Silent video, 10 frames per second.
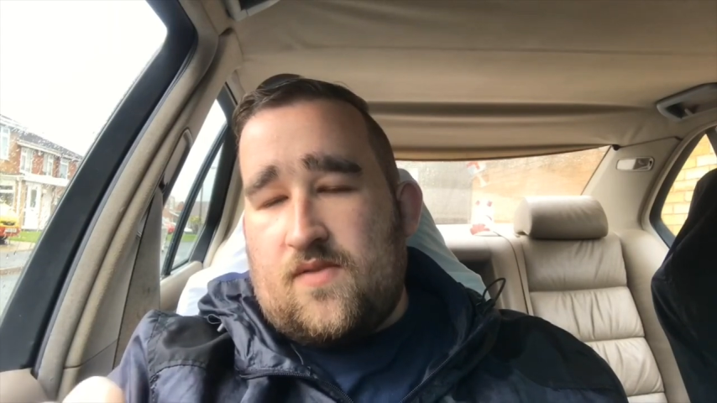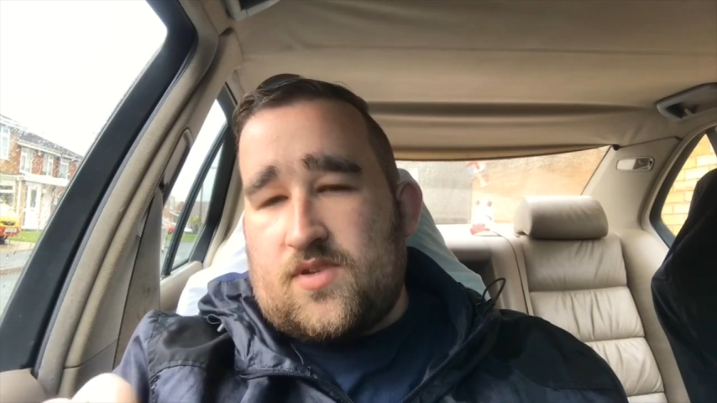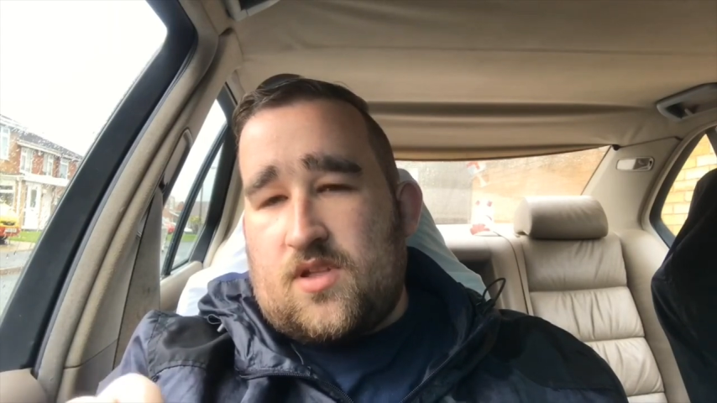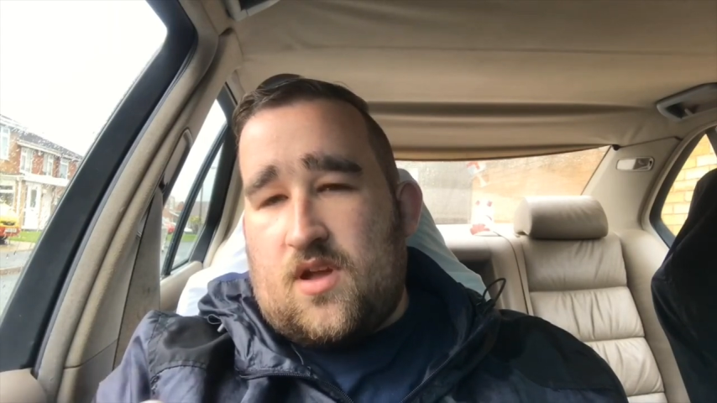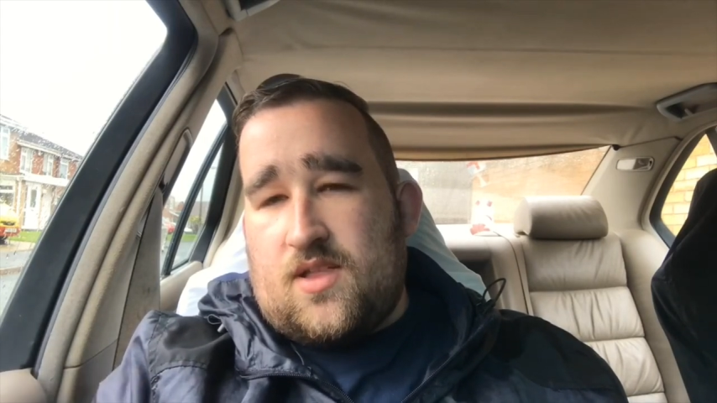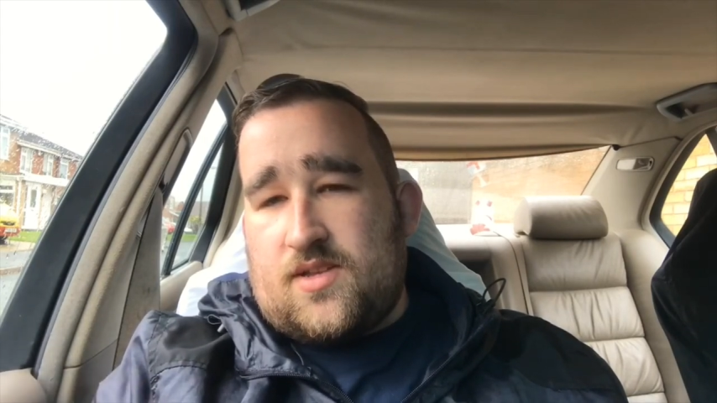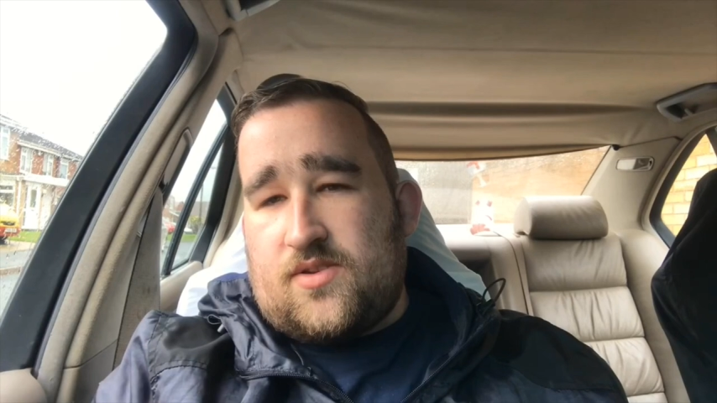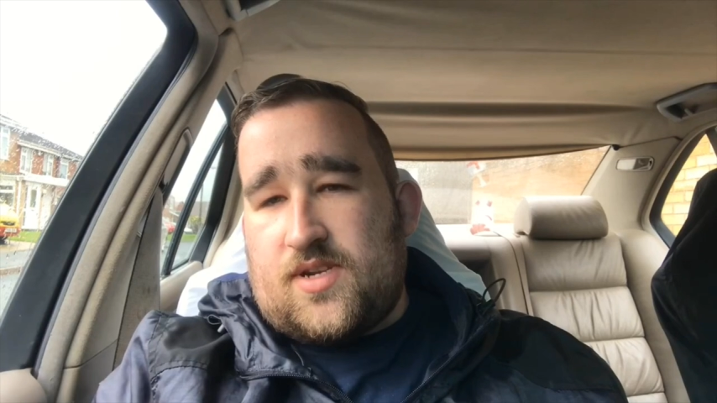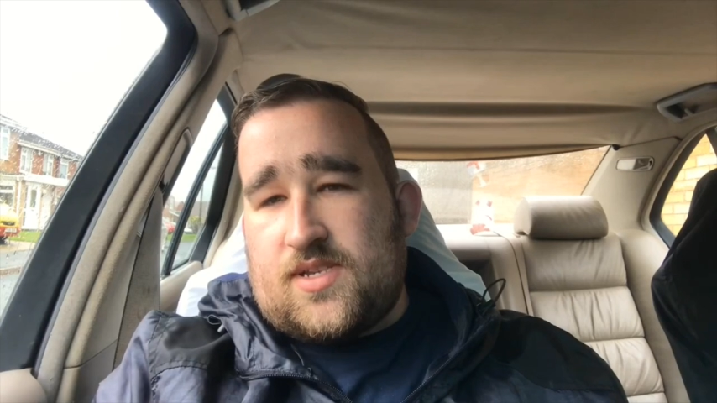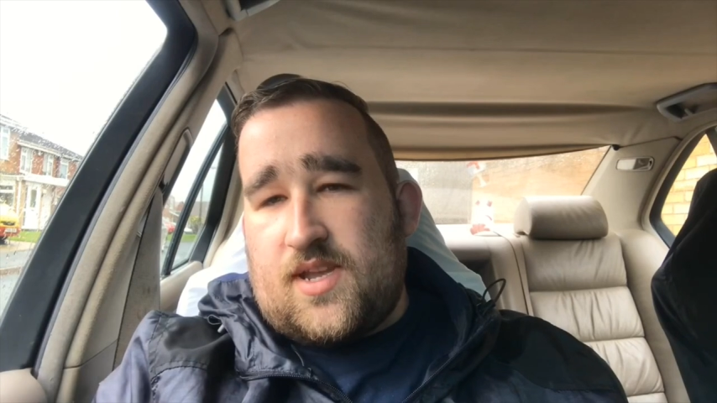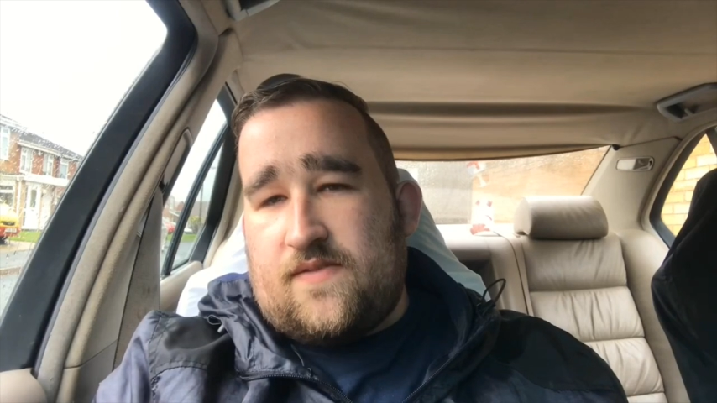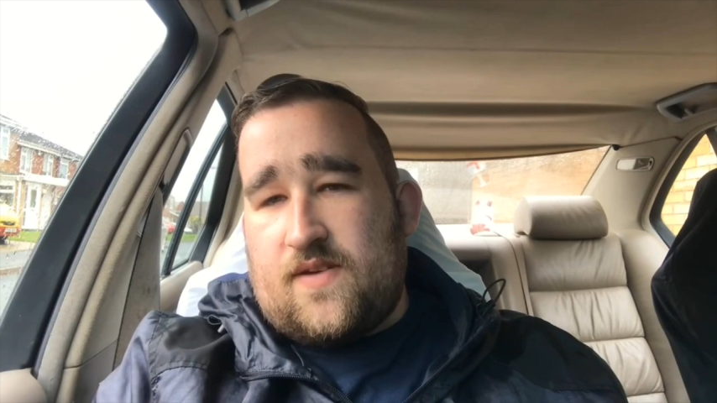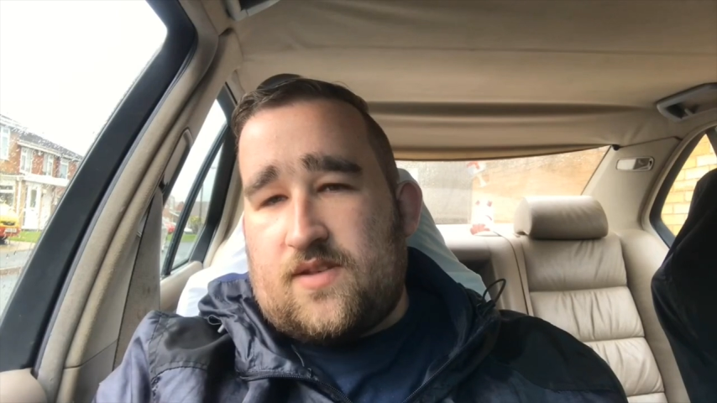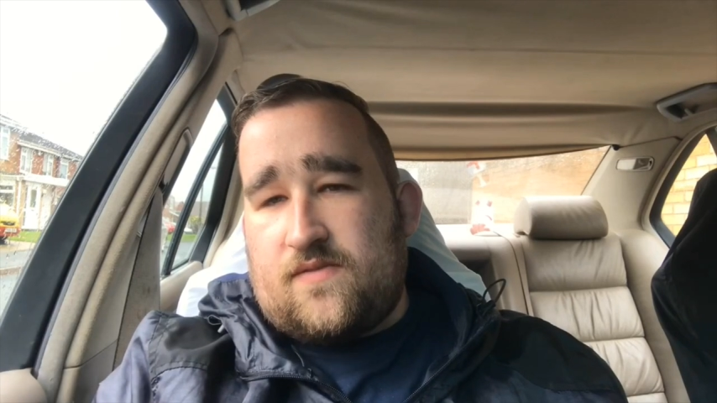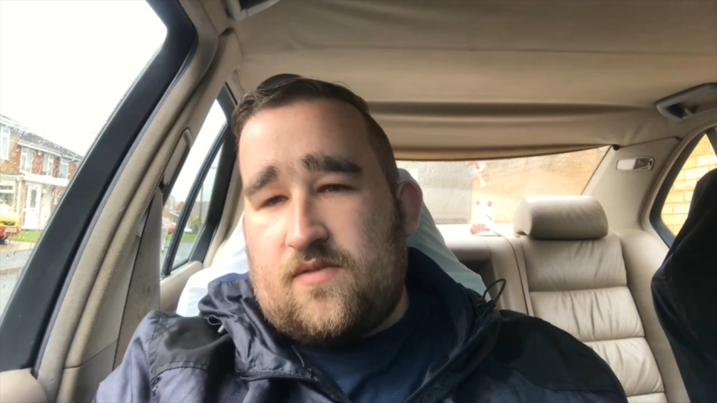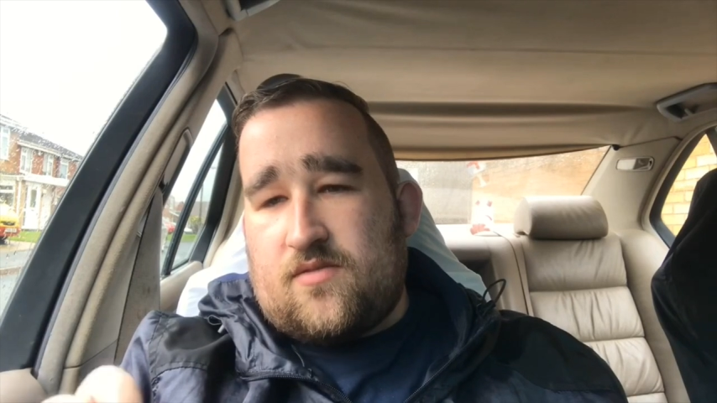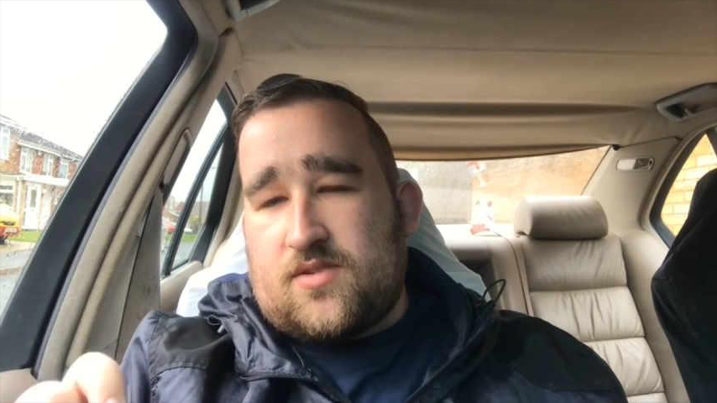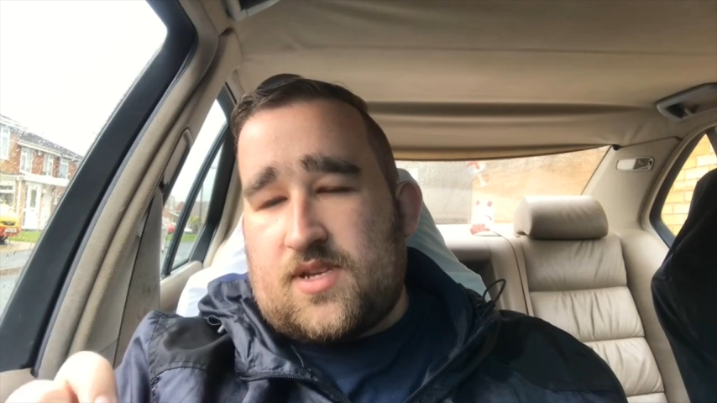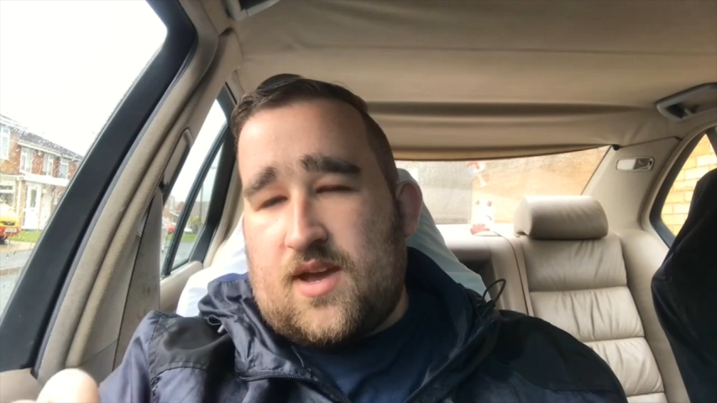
there's a lot of electrics in E34s.